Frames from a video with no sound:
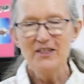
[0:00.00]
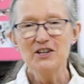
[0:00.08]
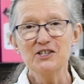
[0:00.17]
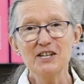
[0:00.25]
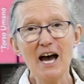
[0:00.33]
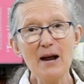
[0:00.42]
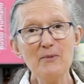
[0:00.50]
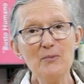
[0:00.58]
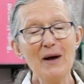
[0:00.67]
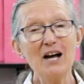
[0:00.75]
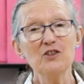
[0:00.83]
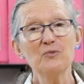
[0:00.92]
the same
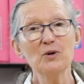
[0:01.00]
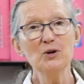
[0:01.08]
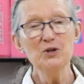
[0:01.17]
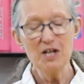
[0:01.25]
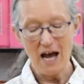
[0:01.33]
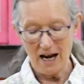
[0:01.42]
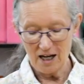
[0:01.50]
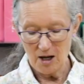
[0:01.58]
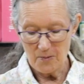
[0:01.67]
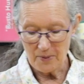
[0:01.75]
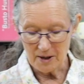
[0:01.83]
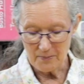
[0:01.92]
amount of blue tack,
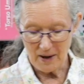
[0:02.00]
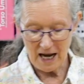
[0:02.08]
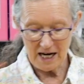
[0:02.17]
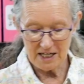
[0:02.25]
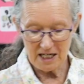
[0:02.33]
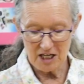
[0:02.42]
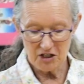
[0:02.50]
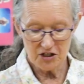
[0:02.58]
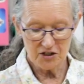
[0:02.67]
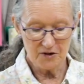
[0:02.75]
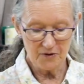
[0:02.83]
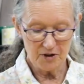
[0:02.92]
but made into
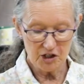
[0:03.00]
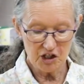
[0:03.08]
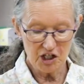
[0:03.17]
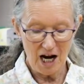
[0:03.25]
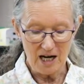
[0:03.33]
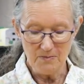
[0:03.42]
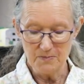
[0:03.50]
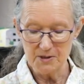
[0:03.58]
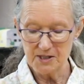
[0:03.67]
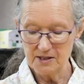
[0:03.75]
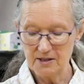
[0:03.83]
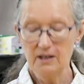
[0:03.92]
different
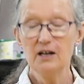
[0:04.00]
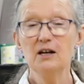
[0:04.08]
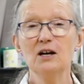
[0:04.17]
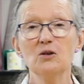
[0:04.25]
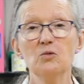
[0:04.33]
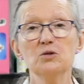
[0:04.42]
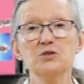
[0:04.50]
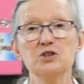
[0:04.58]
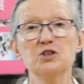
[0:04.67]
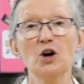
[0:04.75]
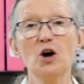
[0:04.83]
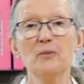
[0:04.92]
shapes, will
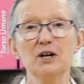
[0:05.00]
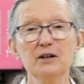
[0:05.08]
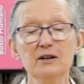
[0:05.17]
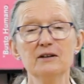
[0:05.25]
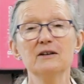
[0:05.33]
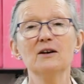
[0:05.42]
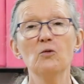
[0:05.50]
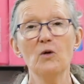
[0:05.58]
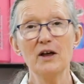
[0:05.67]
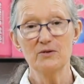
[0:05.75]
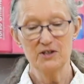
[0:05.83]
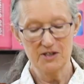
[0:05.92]
determine
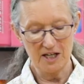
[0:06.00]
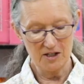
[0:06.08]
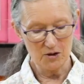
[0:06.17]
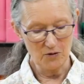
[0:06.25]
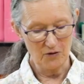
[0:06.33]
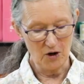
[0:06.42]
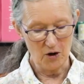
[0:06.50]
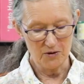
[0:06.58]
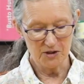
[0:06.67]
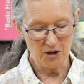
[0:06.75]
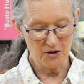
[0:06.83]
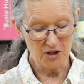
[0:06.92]
whether it sinks or
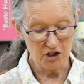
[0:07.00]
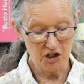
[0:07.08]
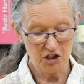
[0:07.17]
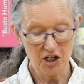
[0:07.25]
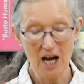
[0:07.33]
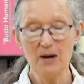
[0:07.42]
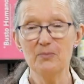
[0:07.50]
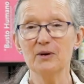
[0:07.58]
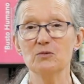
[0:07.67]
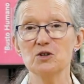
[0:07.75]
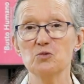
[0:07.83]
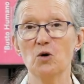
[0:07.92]
floats. So the shape
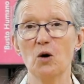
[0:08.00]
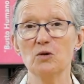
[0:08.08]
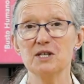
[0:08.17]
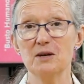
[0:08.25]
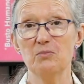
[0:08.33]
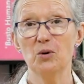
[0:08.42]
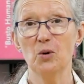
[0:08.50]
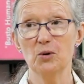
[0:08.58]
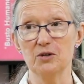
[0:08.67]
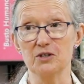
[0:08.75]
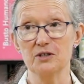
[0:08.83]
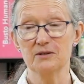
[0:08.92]
was what was
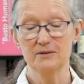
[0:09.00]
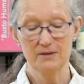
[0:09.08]
important.